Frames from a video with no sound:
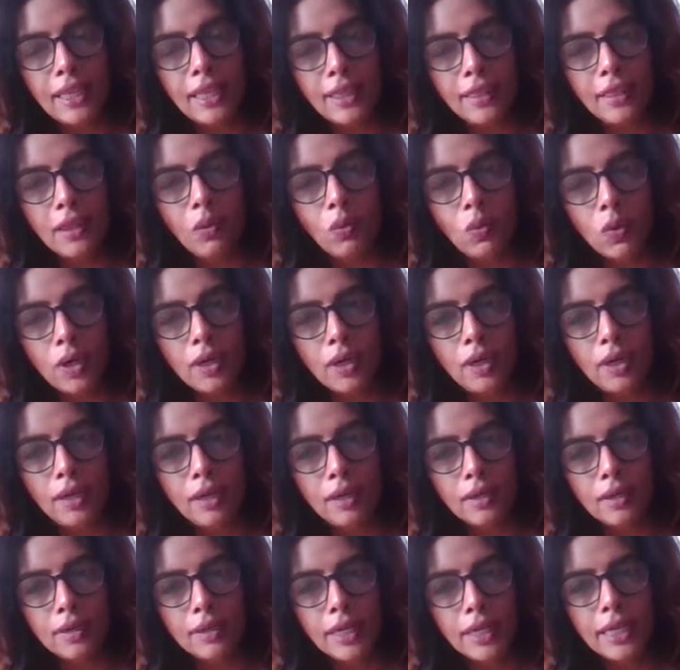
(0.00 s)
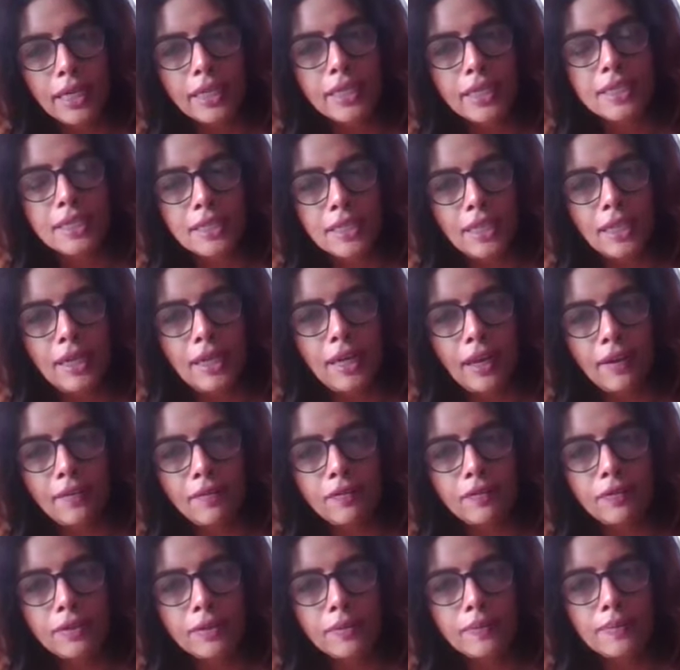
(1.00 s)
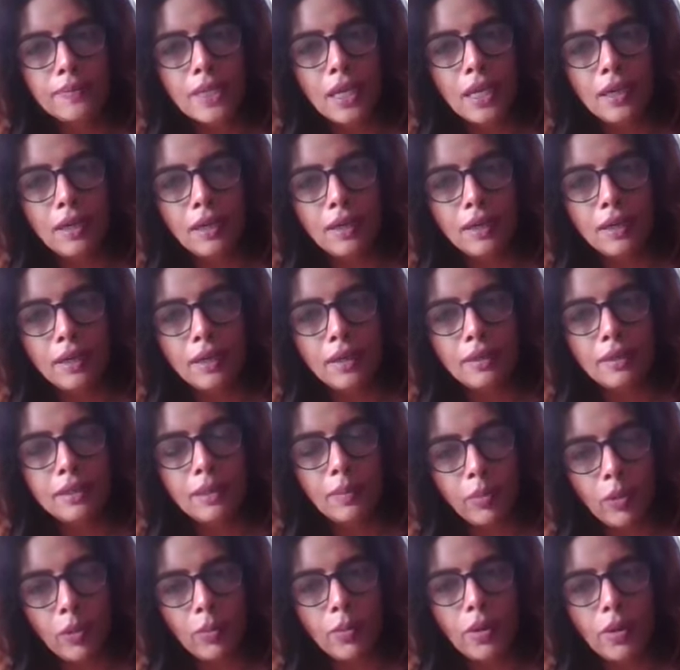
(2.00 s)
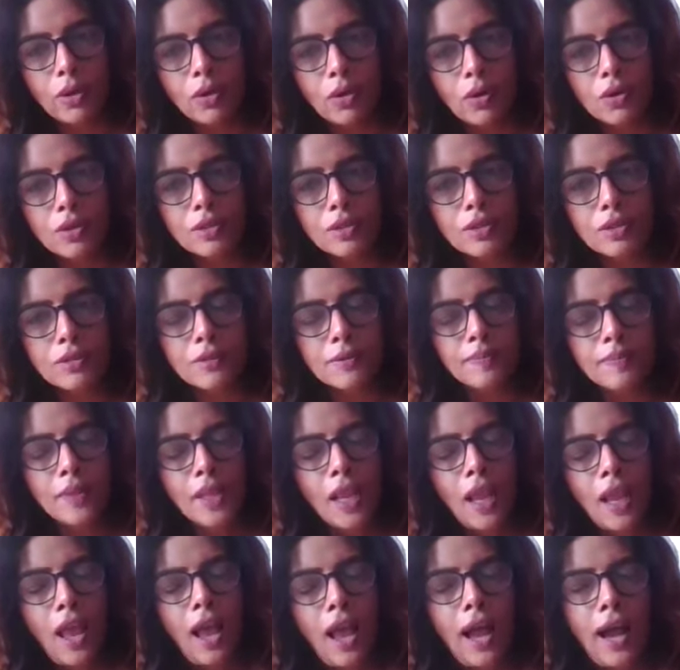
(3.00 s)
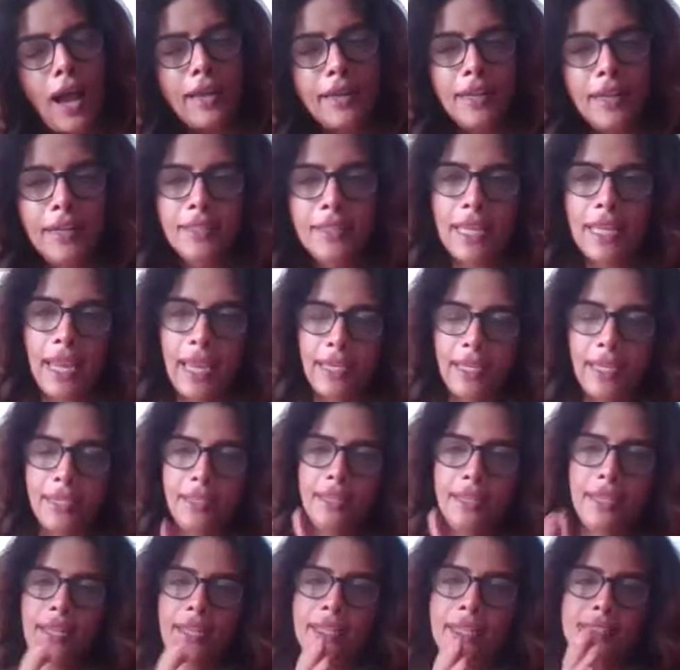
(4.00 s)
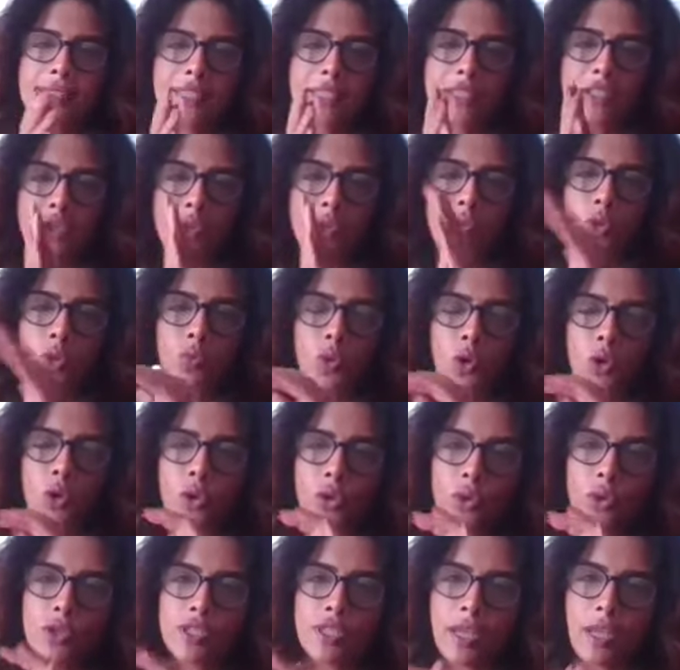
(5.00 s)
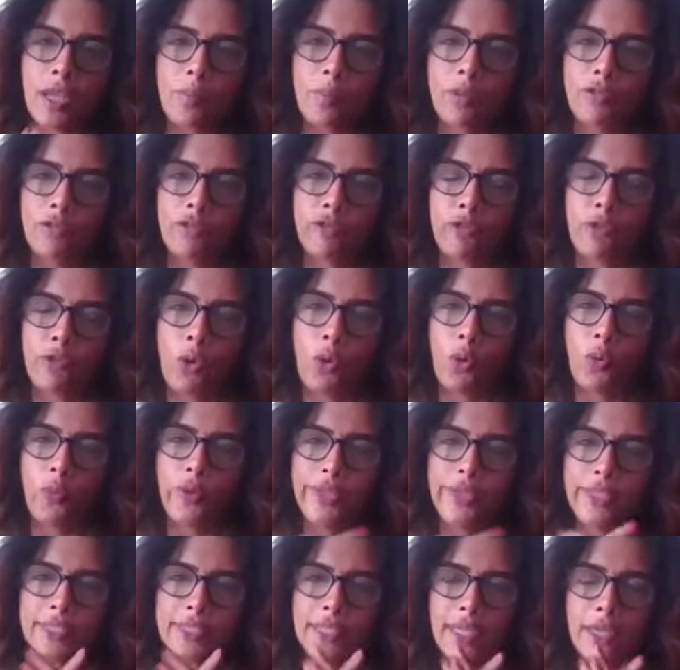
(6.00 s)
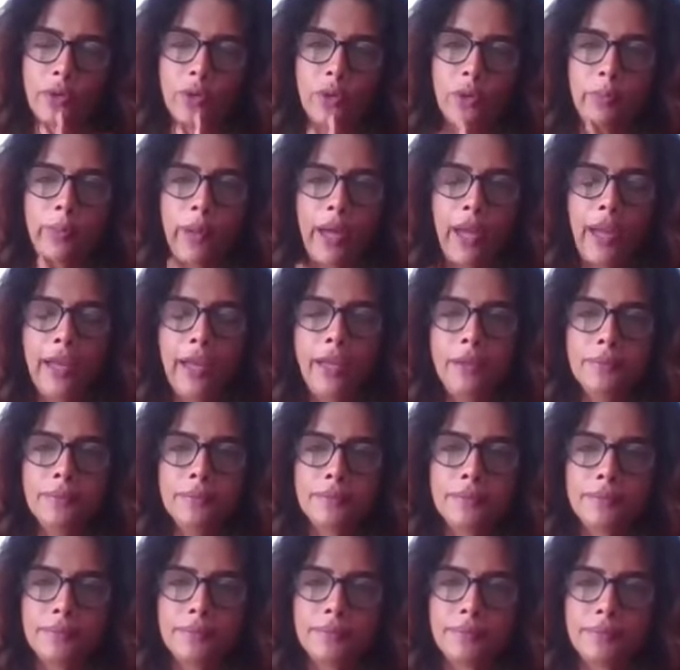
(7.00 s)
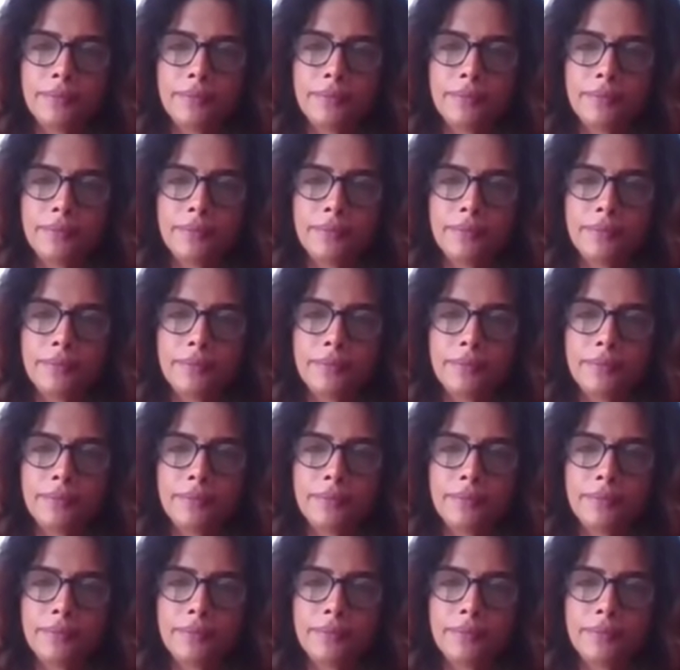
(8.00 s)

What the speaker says: health in the world, it is D-Life diploma course. Anand, anything else that you would want to say before we say goodbye?